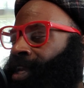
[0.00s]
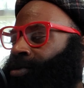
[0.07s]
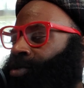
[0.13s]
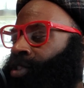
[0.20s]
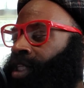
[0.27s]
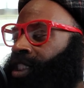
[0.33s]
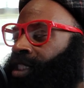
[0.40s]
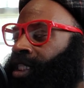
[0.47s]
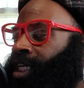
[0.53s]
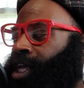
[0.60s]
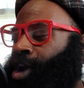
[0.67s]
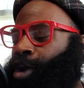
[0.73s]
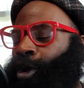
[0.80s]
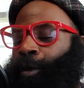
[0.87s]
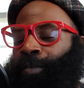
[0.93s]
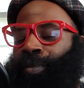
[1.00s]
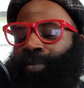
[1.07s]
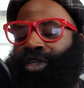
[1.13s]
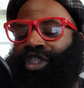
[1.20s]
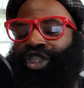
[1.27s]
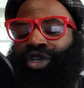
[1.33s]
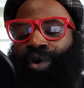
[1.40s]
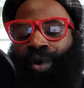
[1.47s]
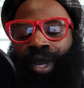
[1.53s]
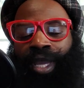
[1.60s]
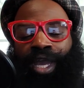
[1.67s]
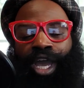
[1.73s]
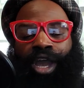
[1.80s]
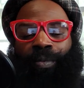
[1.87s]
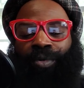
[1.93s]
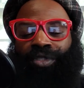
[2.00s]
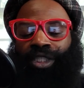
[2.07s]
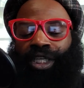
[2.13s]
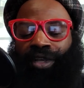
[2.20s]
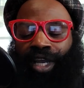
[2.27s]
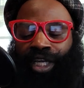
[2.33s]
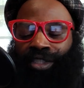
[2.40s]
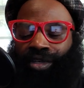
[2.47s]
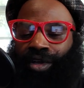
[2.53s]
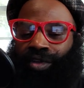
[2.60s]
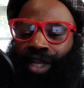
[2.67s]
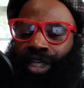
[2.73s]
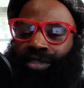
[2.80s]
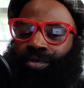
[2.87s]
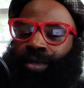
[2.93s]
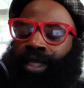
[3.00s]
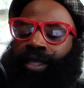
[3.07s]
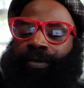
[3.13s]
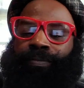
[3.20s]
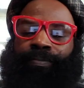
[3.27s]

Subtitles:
who's listening. Hope you enjoy, and we'll see you guys all next week.